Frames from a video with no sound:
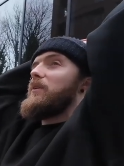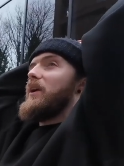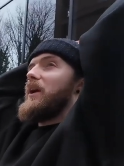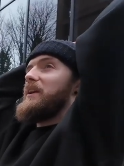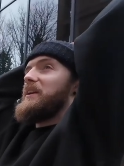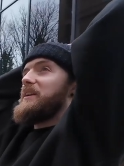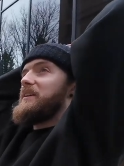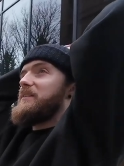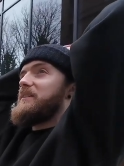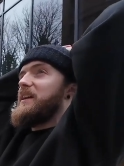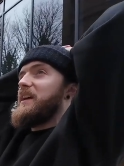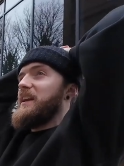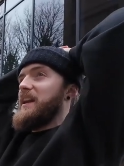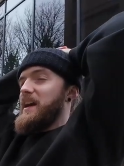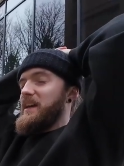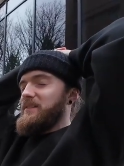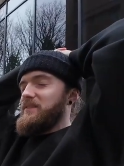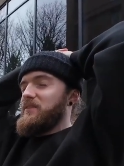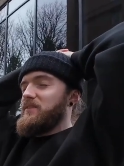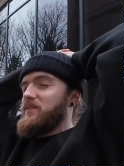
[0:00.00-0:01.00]
kind of
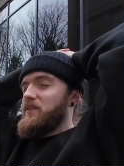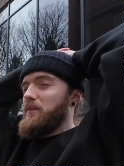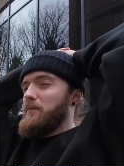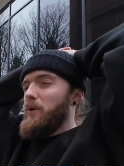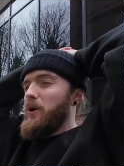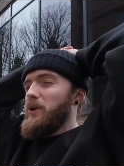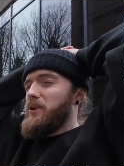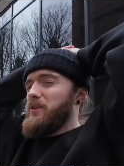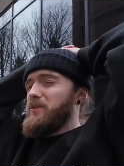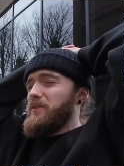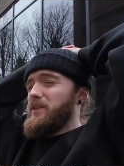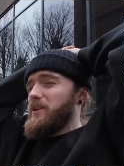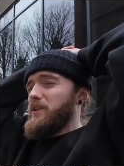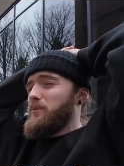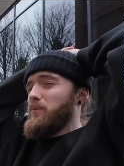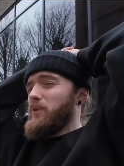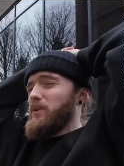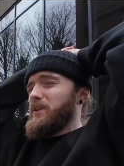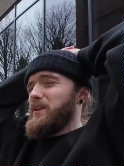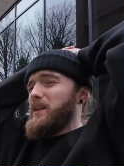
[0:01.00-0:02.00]
connected to them are you that you
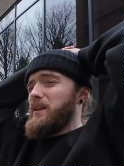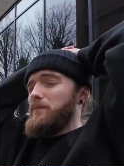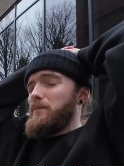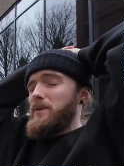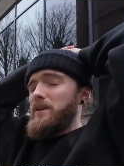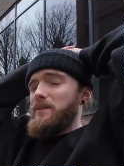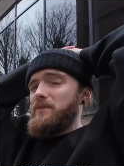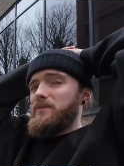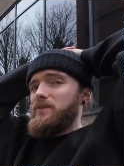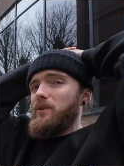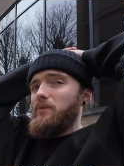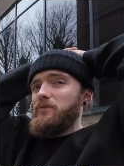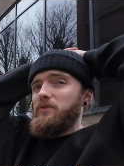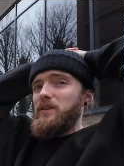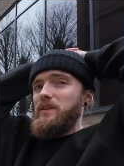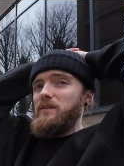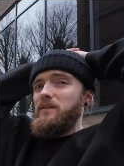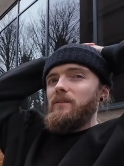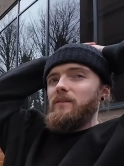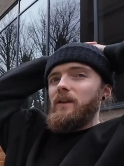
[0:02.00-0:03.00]
want to keep the insoles
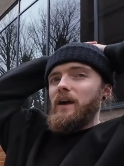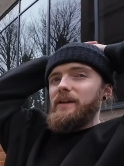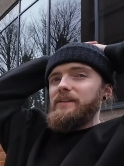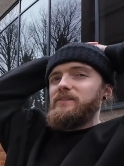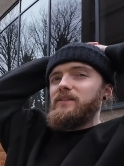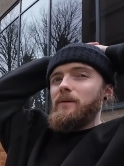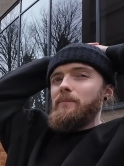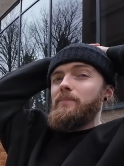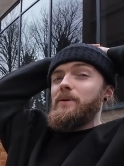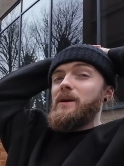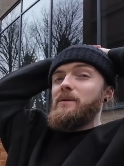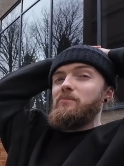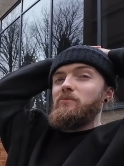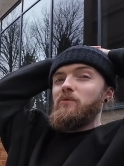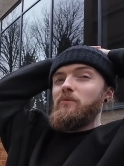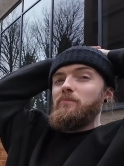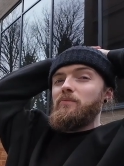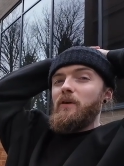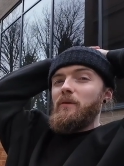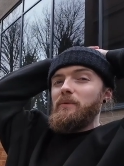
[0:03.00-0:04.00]
in? Like some people
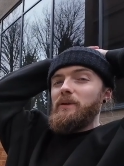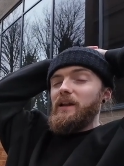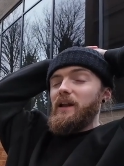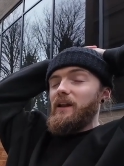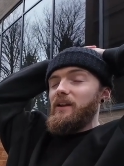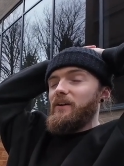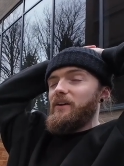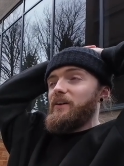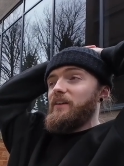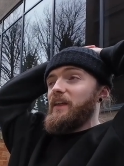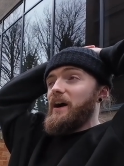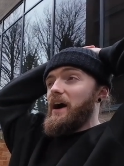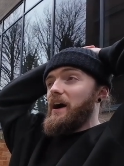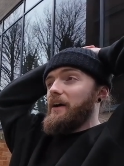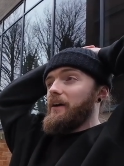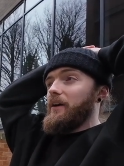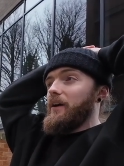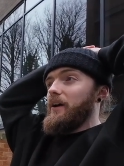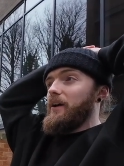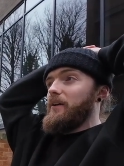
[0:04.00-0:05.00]
will probably like look at that
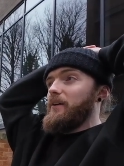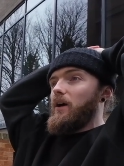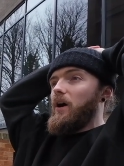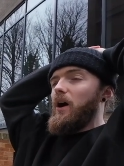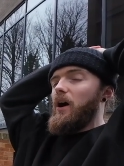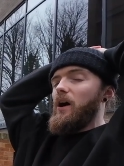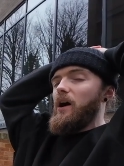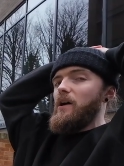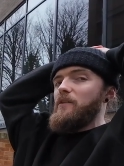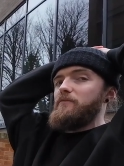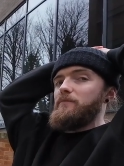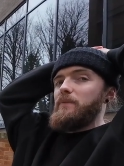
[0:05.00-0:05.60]
and go, oh, I've